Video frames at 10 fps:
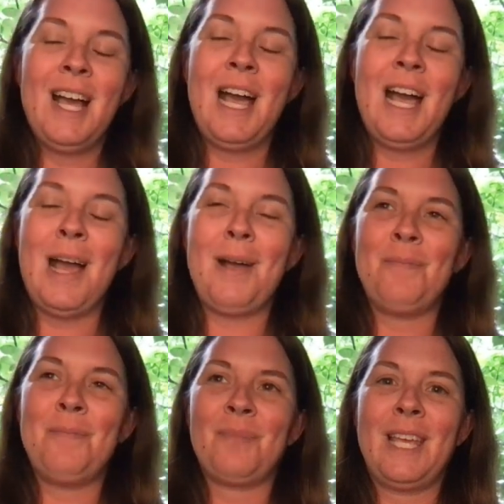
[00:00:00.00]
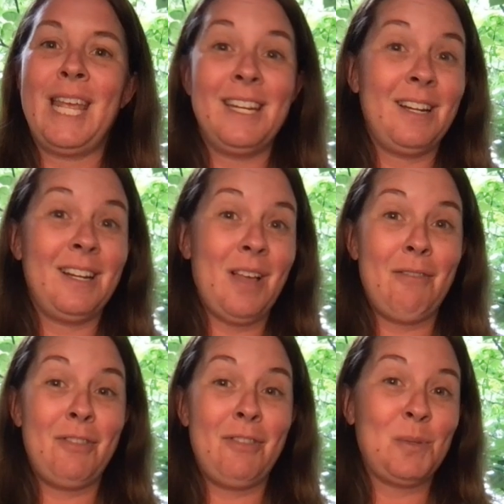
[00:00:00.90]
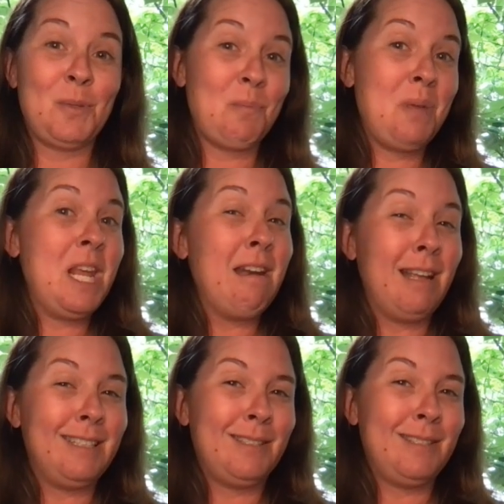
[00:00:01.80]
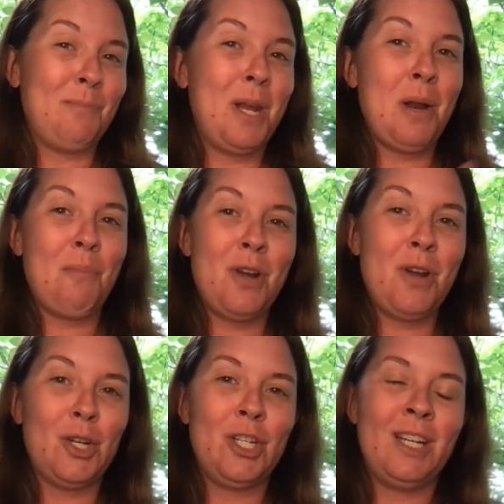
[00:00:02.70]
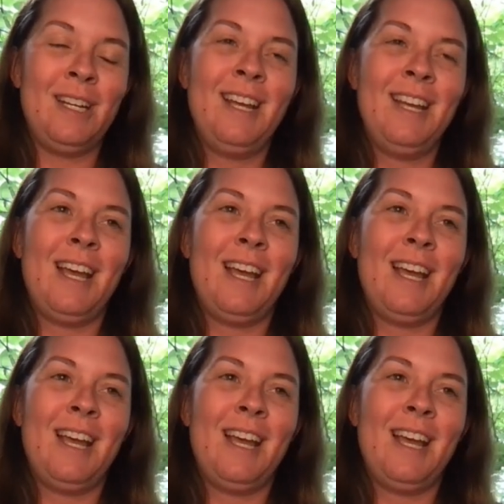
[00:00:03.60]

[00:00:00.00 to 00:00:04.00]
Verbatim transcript: Um, he did a lot of things with peanuts and peanut production.